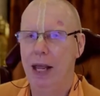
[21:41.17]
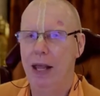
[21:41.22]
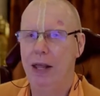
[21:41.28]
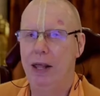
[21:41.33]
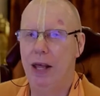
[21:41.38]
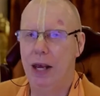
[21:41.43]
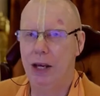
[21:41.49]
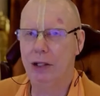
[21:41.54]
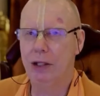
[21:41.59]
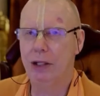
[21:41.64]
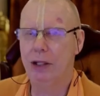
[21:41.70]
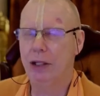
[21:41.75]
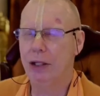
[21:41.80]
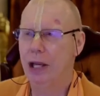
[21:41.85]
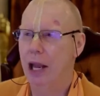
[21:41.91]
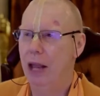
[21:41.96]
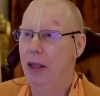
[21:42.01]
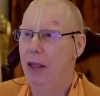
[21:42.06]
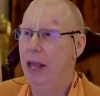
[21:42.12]

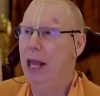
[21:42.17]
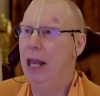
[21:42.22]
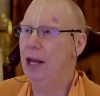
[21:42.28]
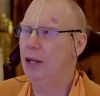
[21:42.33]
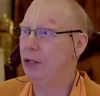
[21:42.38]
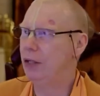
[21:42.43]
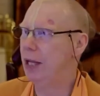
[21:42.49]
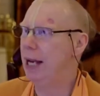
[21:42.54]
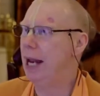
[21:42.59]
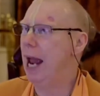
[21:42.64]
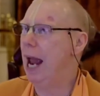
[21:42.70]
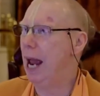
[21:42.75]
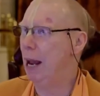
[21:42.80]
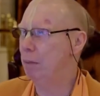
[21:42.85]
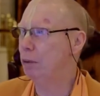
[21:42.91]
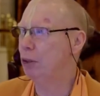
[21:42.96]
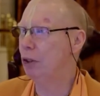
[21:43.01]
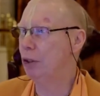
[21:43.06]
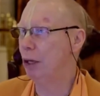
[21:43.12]
this is the
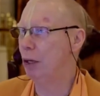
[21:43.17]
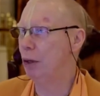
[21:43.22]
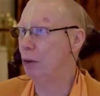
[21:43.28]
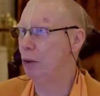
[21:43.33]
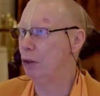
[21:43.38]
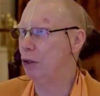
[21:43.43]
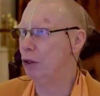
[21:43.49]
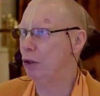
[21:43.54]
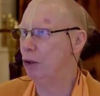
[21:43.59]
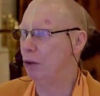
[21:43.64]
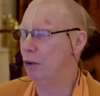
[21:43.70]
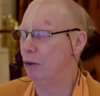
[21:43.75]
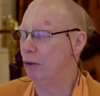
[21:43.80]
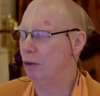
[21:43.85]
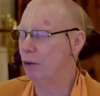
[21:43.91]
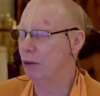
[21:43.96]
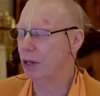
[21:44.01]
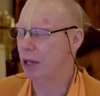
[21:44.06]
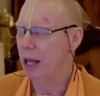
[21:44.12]
absolute
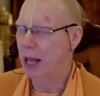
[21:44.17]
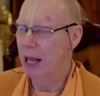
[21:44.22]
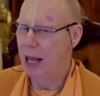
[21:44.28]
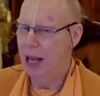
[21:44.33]
truth.